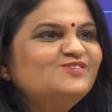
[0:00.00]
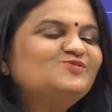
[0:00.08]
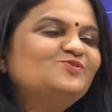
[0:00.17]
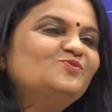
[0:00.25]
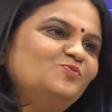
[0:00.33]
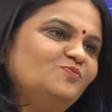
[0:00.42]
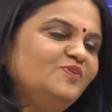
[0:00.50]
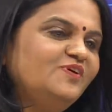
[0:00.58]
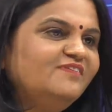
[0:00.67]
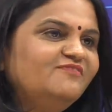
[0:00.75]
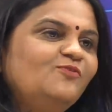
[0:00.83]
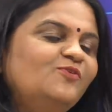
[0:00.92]
So
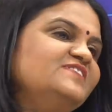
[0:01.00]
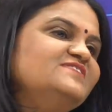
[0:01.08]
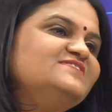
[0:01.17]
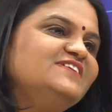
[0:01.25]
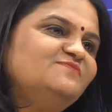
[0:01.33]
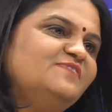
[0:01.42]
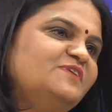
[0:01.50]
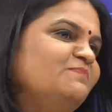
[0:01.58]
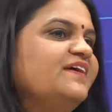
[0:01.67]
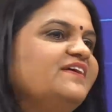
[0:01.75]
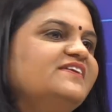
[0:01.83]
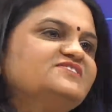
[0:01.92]
4 and 6 when
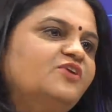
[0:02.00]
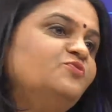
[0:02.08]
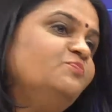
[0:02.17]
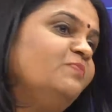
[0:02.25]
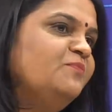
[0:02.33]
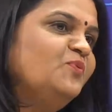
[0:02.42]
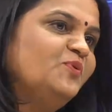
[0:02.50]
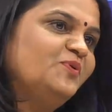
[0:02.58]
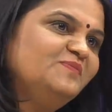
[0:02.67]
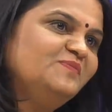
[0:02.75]
market is down, buy more.